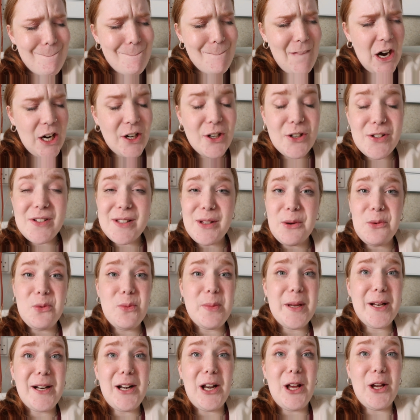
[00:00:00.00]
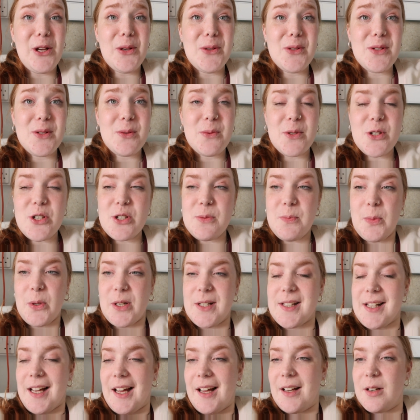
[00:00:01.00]
because they'll all be closed, which is
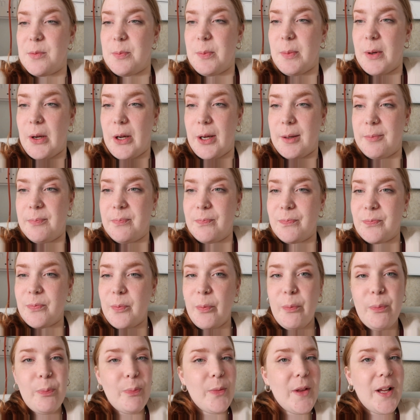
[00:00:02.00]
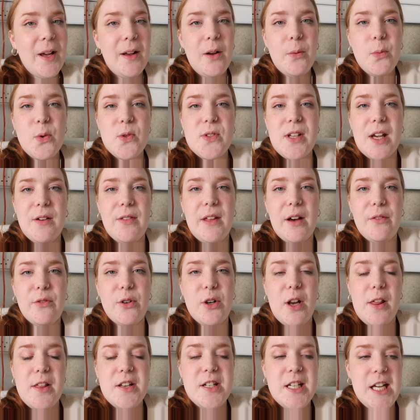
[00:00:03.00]
pretty sad, but we'll save that
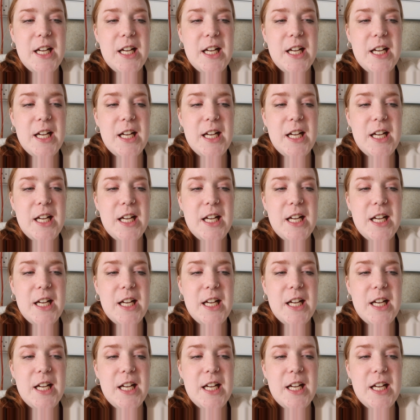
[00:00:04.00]
for another